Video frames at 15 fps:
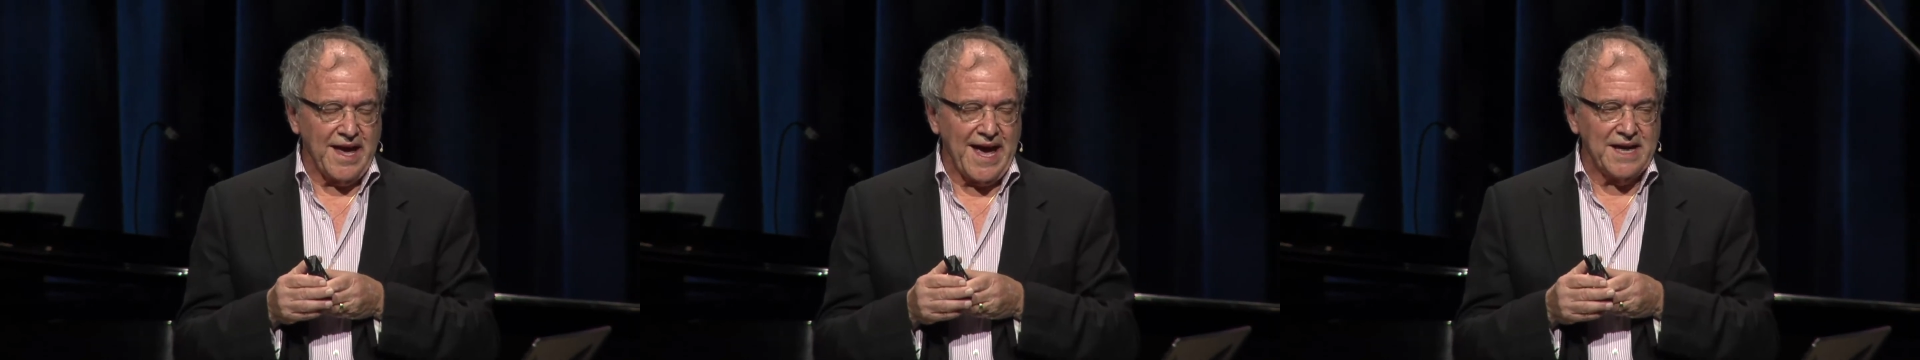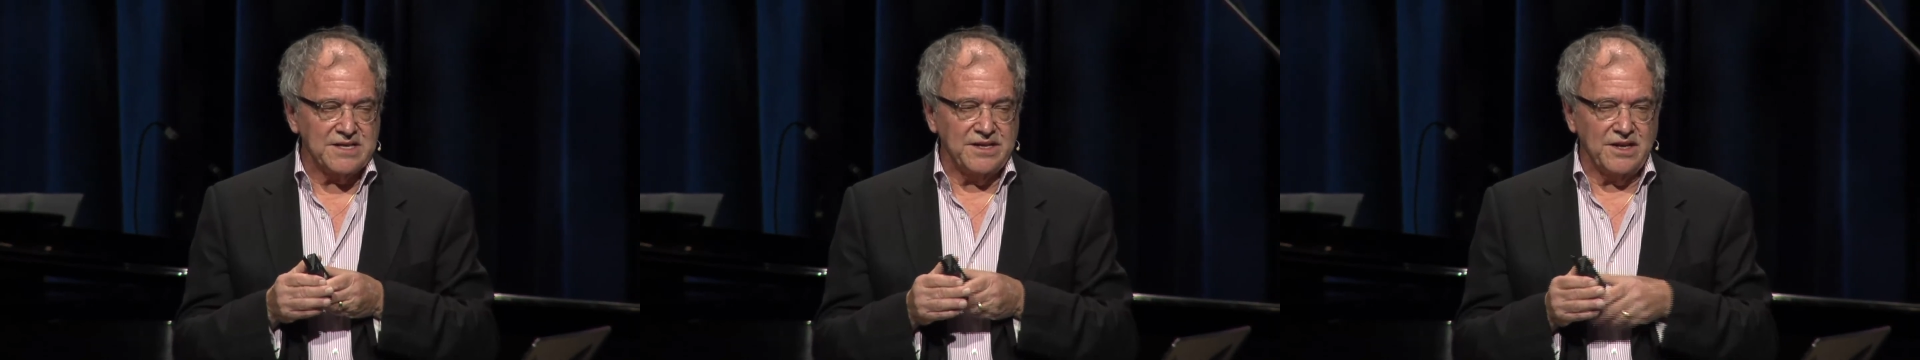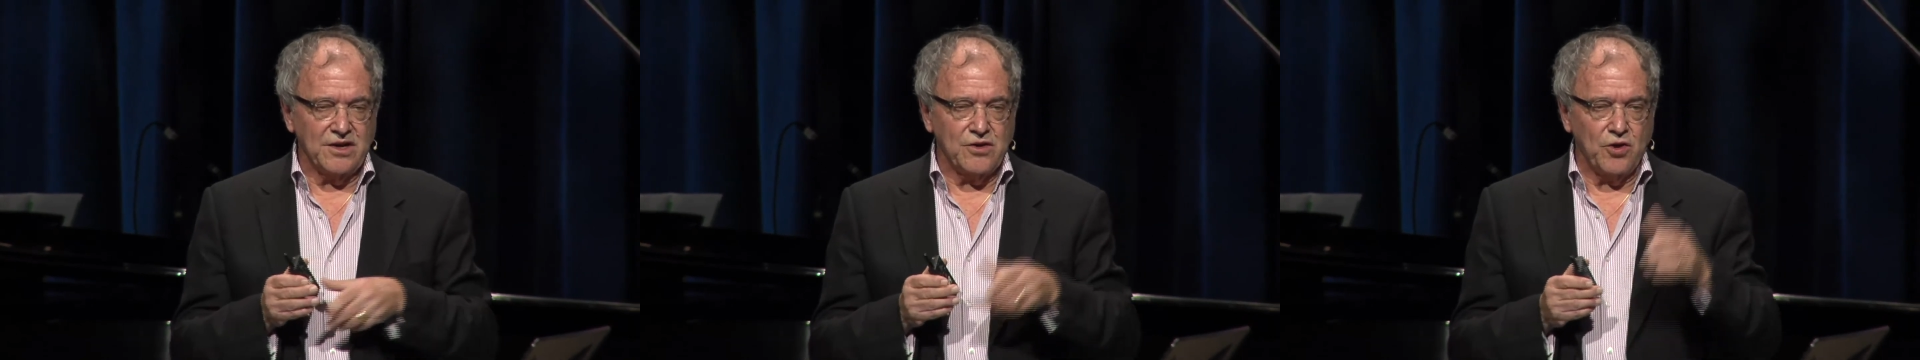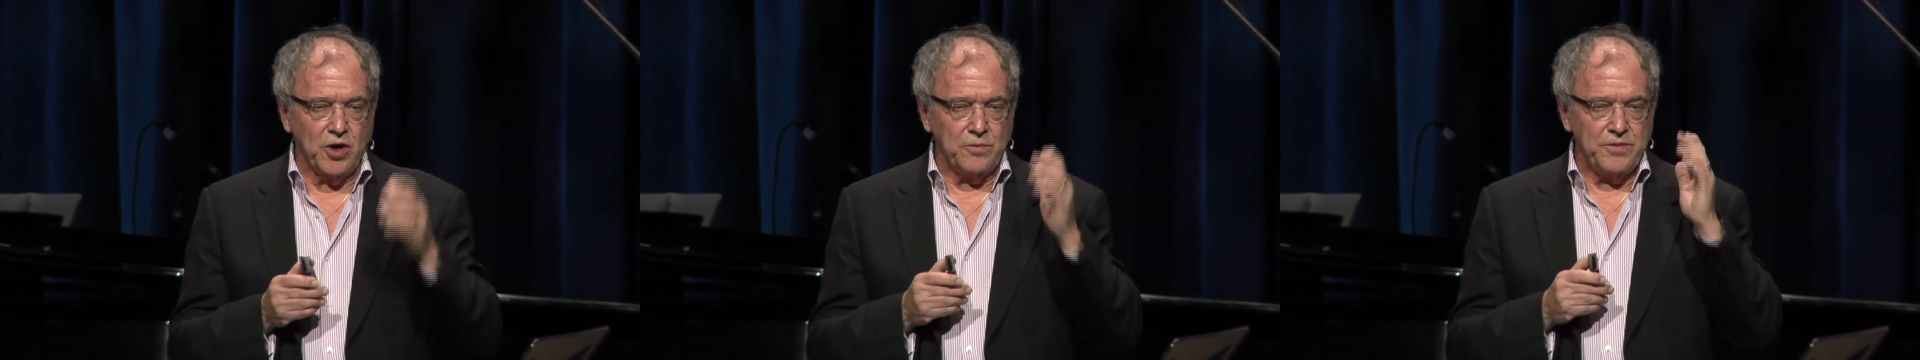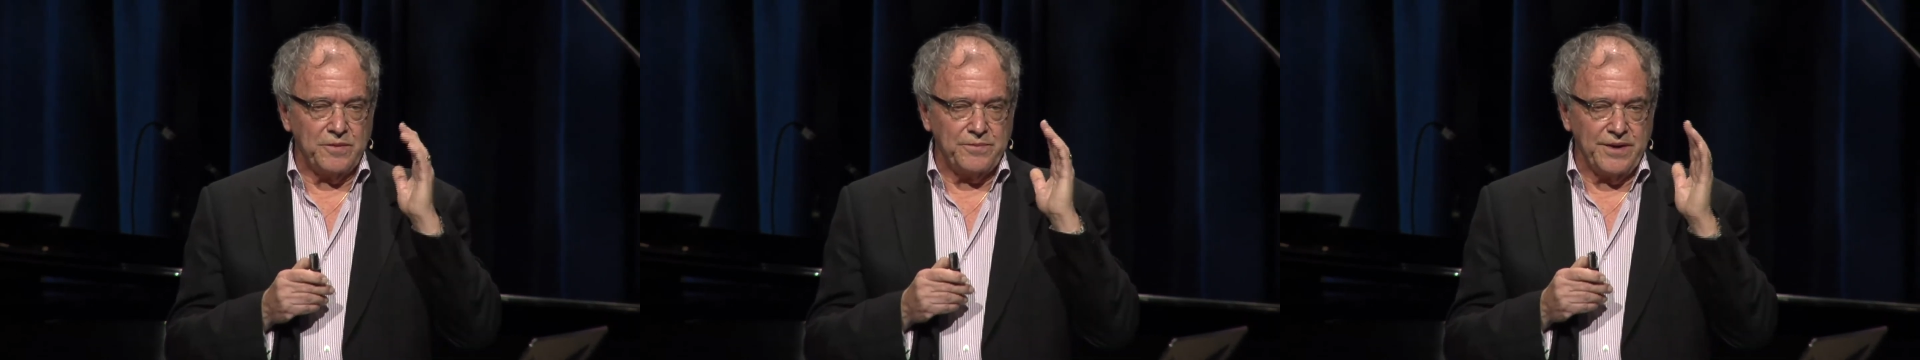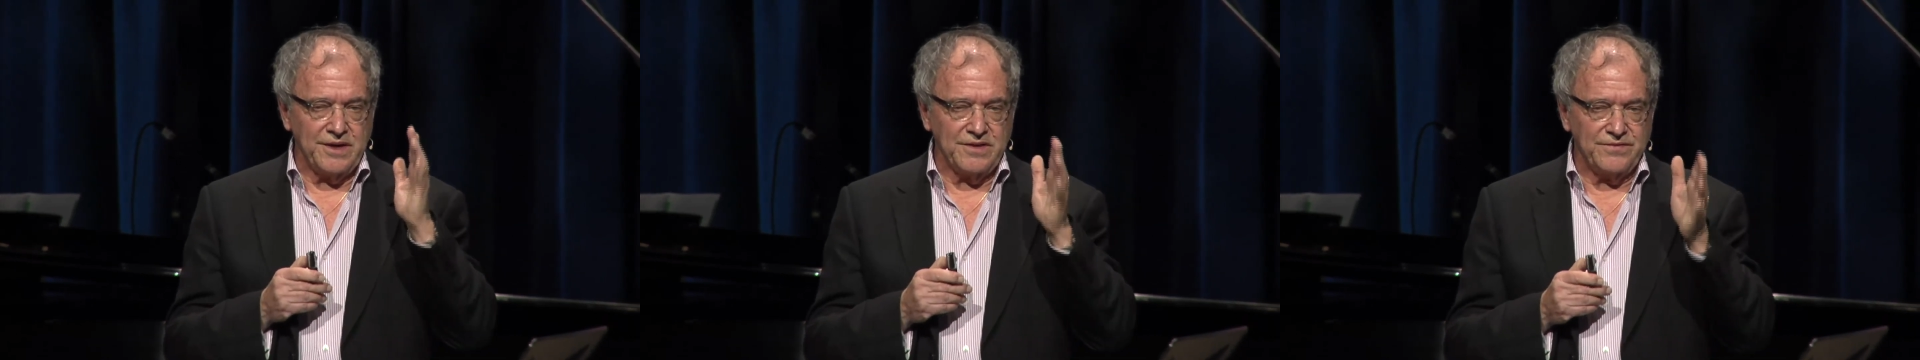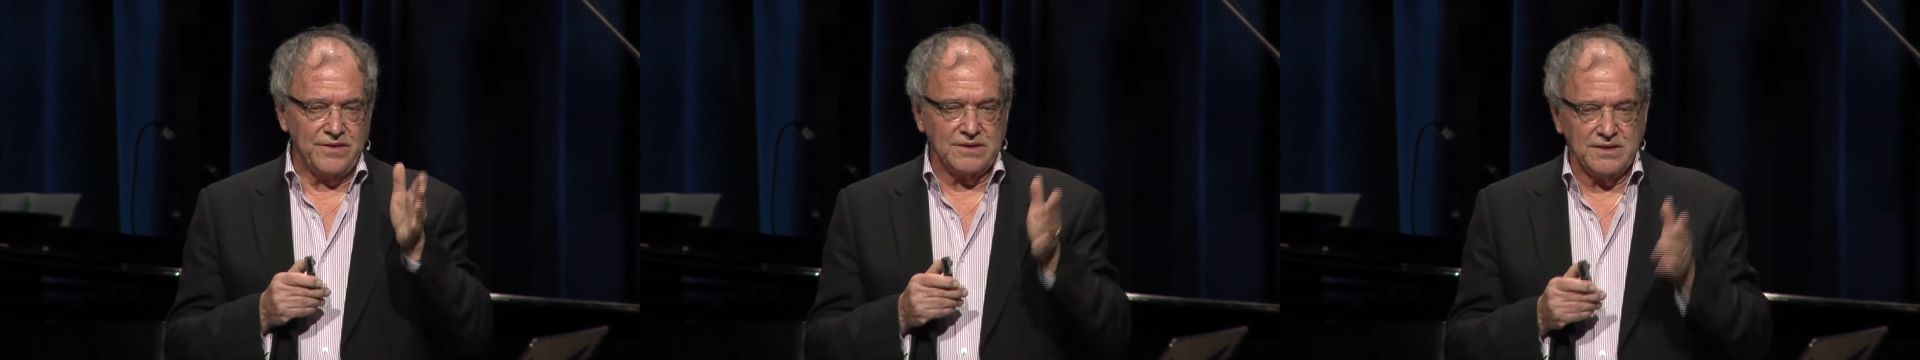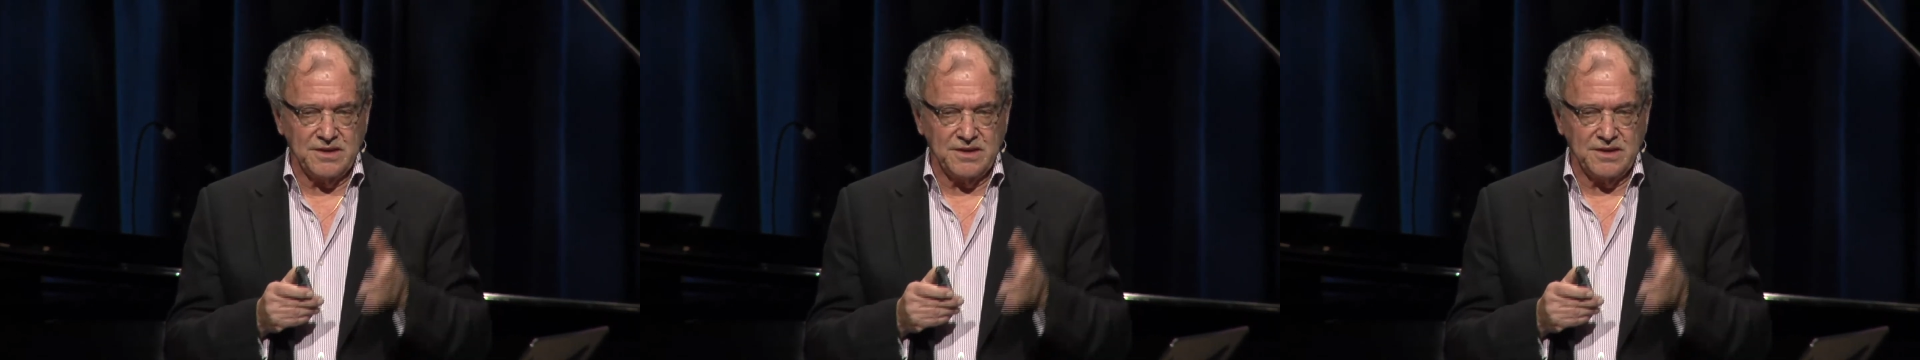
actually a corporate benefit,